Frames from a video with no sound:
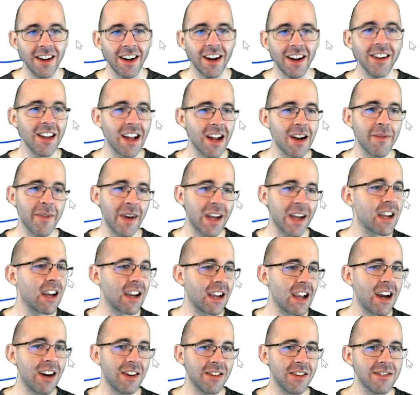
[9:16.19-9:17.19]
A lot of bank
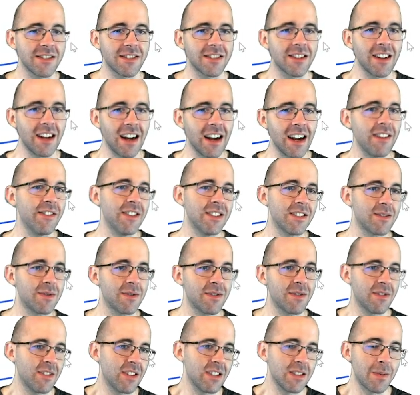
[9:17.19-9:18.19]
accounts could have
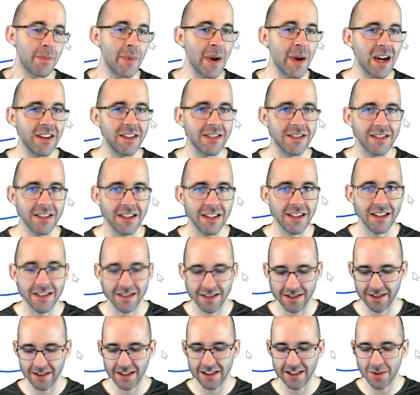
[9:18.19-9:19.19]
this this balance in
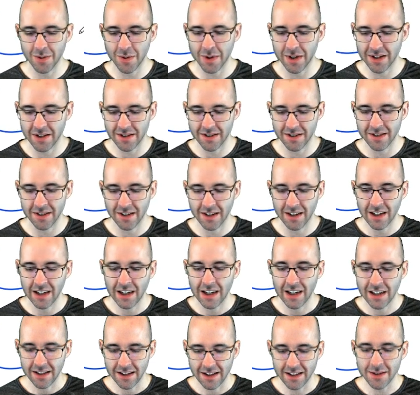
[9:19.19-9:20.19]
it. So this one's
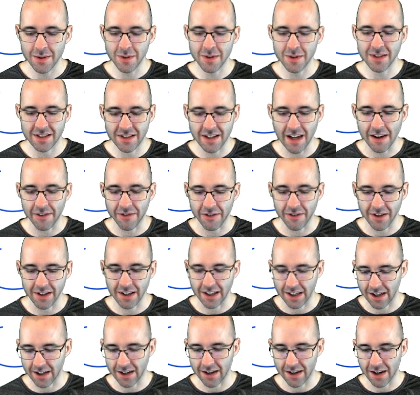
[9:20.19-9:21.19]
this one's
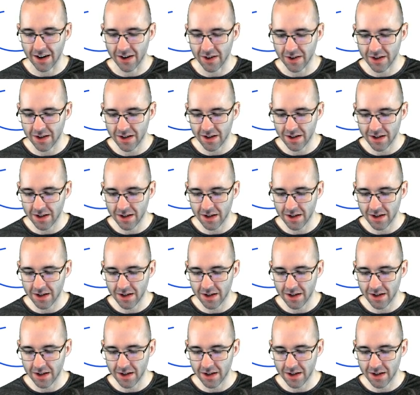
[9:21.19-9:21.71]
definitely a no.